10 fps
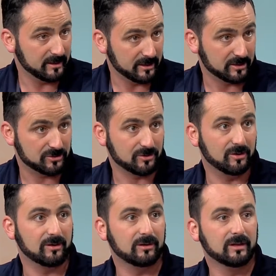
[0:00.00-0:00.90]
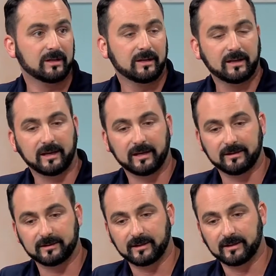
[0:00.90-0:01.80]
control
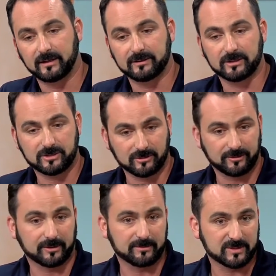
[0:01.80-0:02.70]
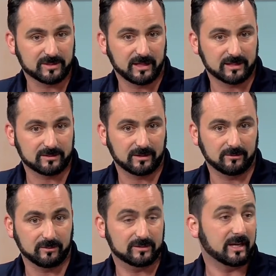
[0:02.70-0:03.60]
and additional thermostats
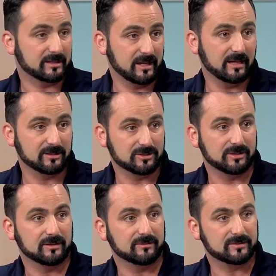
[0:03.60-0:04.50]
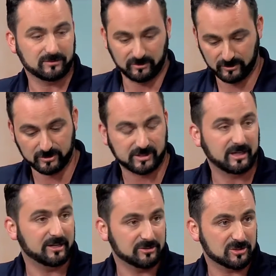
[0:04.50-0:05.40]
with technology, using it
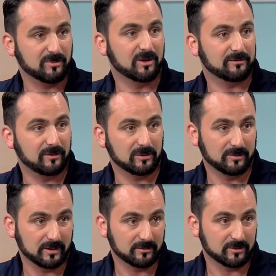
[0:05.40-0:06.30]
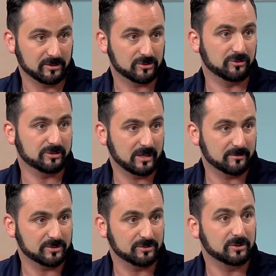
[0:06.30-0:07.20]
on your smartphone and being able to control your
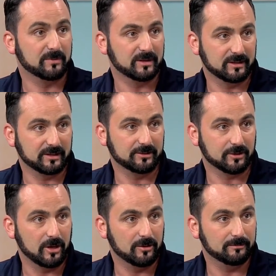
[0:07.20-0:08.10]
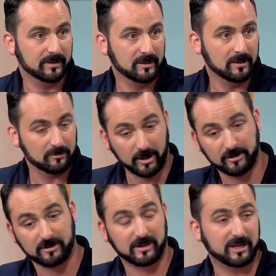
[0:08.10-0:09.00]
temperature and humidity in your home prior
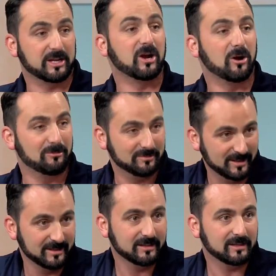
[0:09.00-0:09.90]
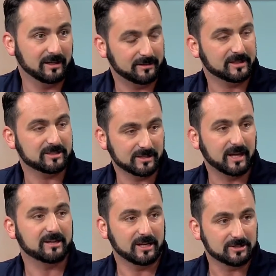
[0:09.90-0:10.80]
to getting home. Things of
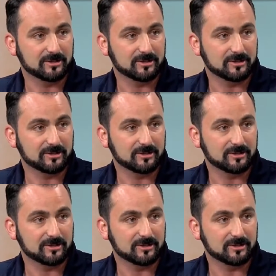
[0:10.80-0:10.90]
that nature.